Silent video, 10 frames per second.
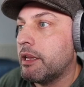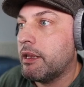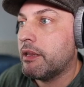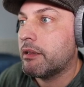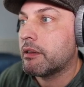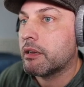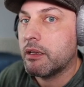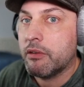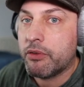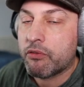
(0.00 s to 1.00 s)
in
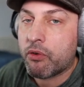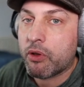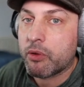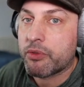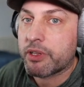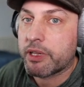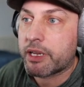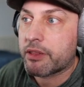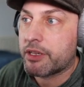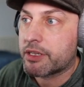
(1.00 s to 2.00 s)
if you follow the
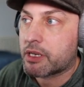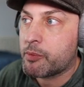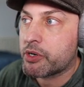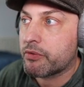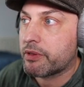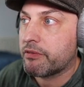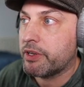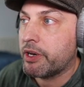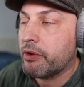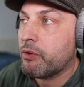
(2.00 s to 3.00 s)
link in the description of the
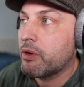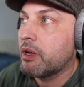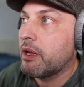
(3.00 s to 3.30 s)
video.